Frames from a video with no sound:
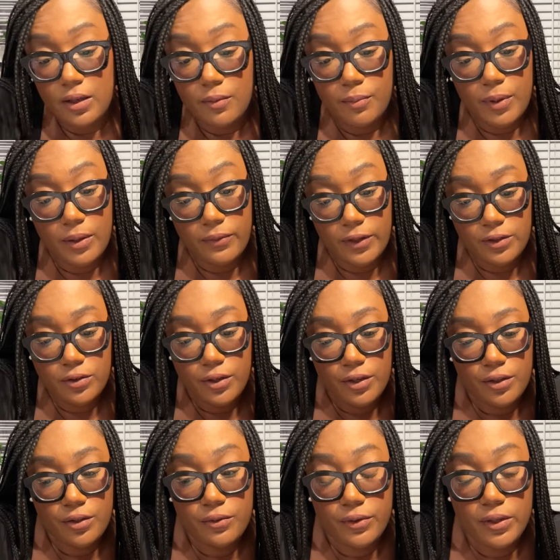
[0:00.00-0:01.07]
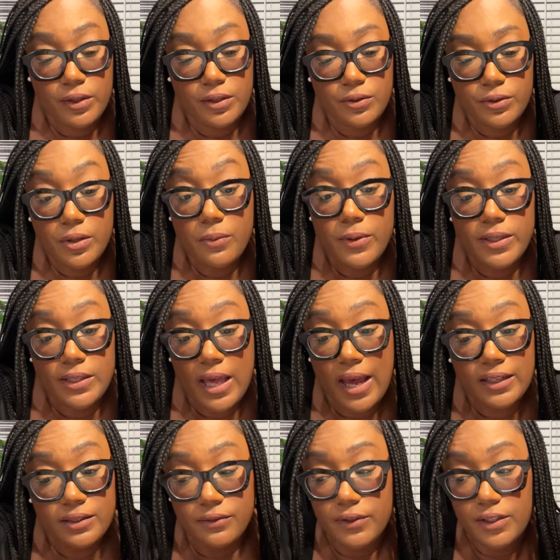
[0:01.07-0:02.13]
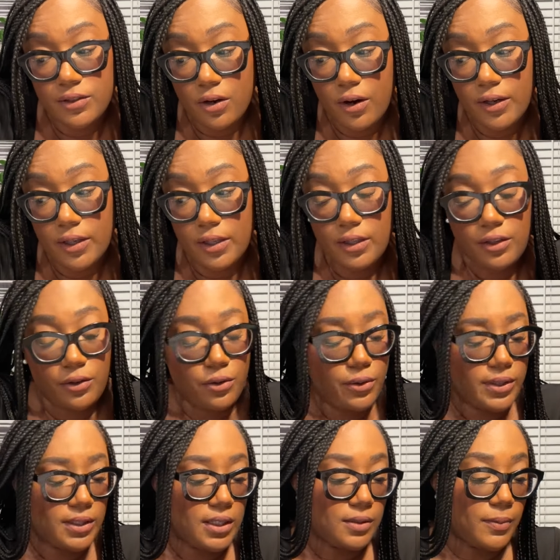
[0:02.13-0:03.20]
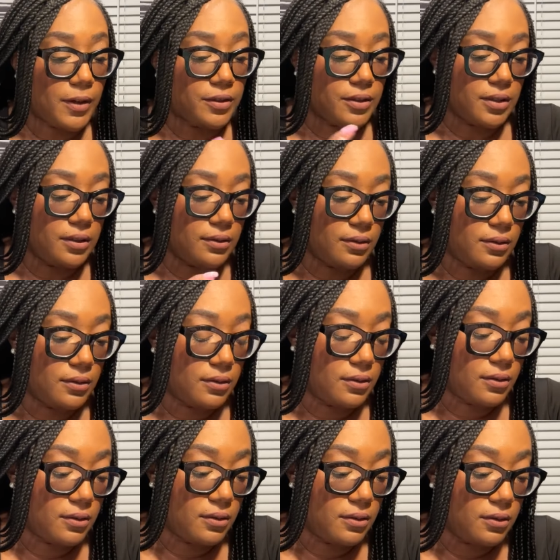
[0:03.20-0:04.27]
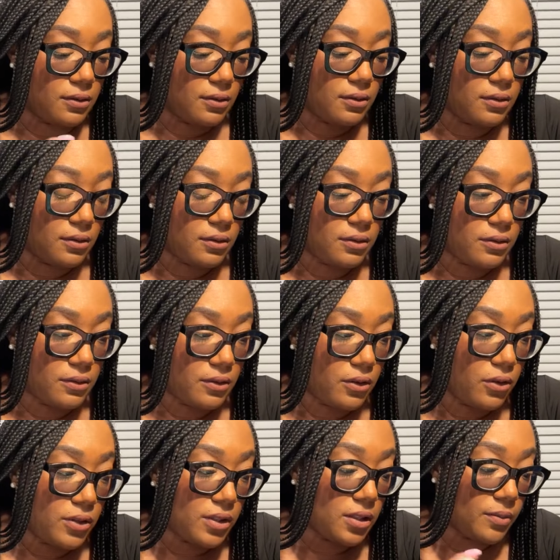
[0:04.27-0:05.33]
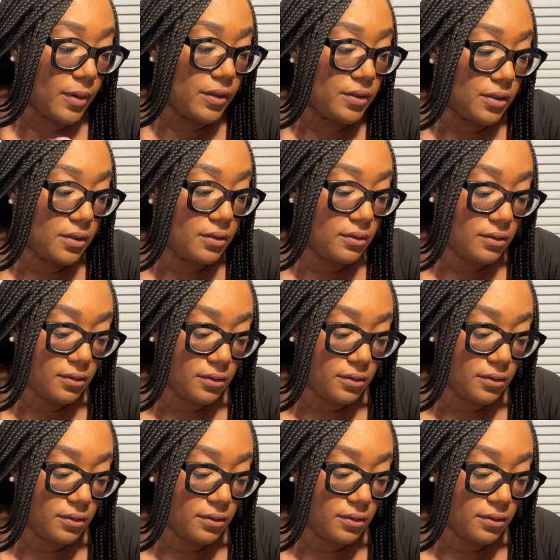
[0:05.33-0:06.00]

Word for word: But Victoria, you really do. Someone is actively targeting you. Who is this person? Who is this person?